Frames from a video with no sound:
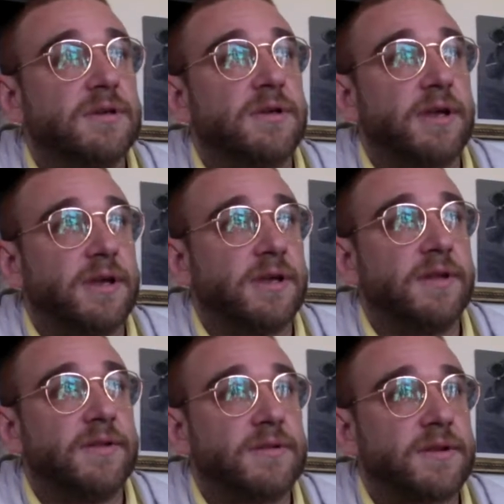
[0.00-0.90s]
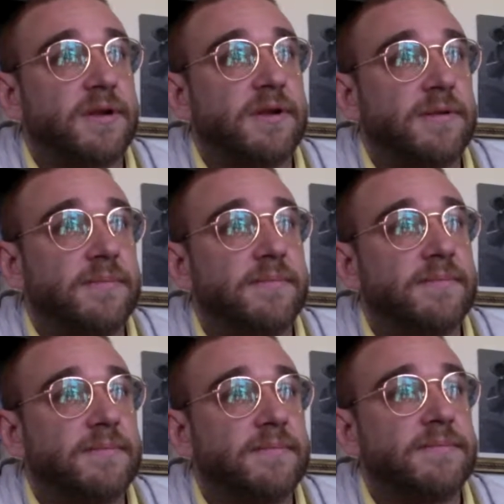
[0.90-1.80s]
And
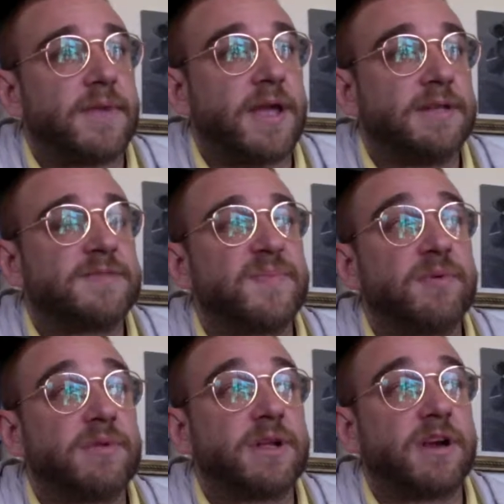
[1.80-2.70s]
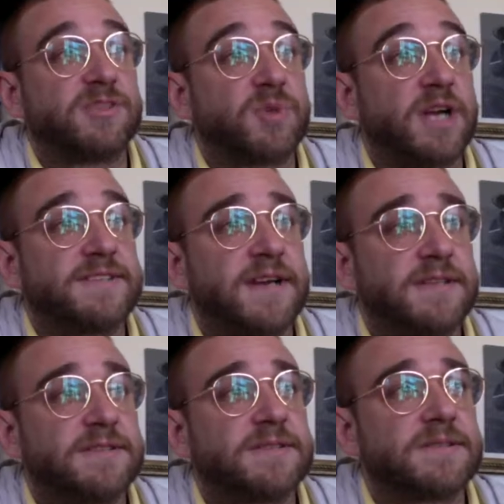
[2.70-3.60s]
it's been really hard to
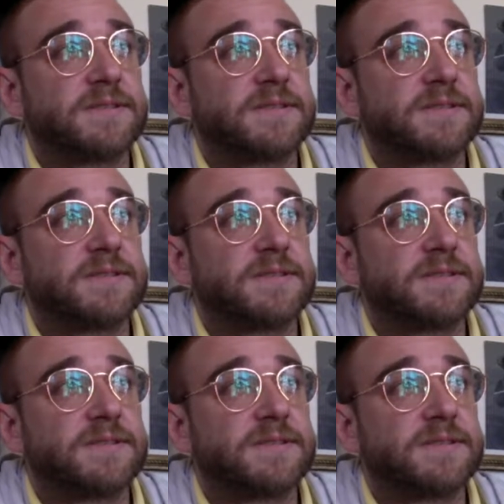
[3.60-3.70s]
process.